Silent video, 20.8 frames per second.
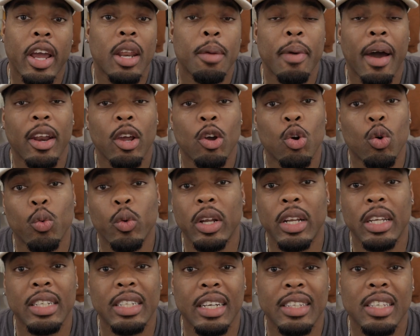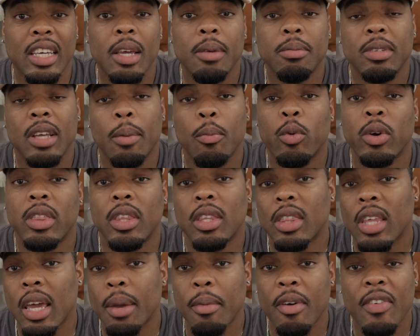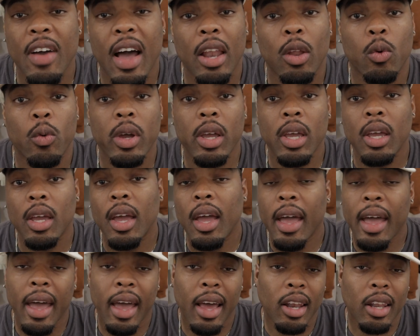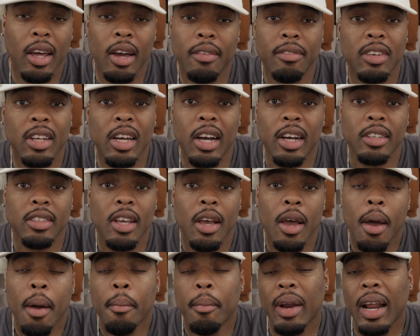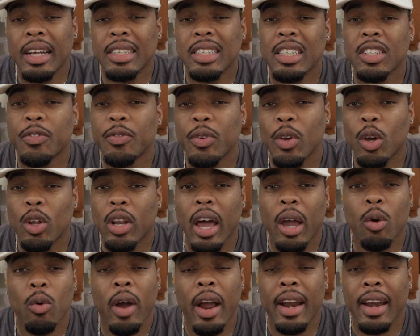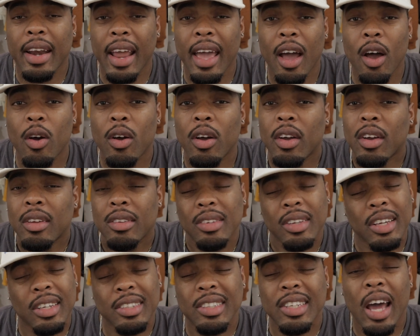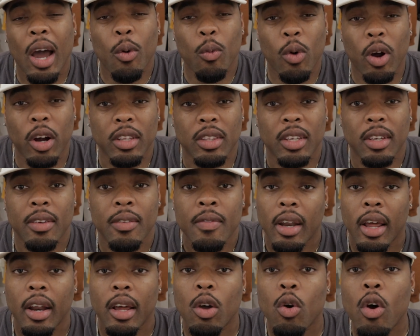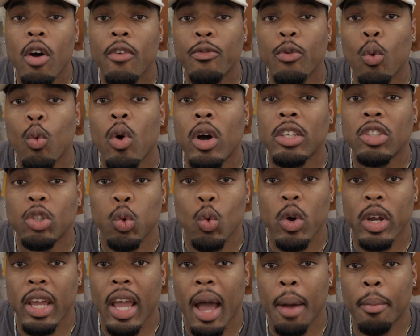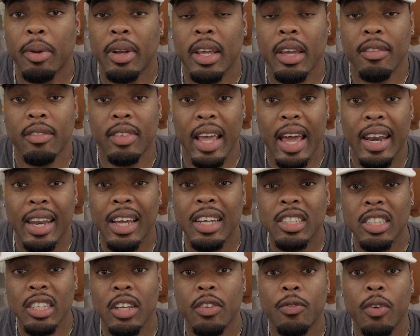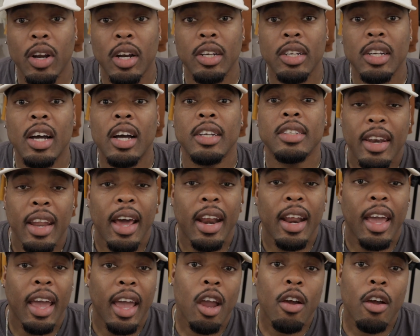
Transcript: anybody who really just keeps up with the theme of Halloween and love dunks. But I just feel like right now, it's not worth it. Now, they're going for 120, I believe. That's just for the dunks. Now, the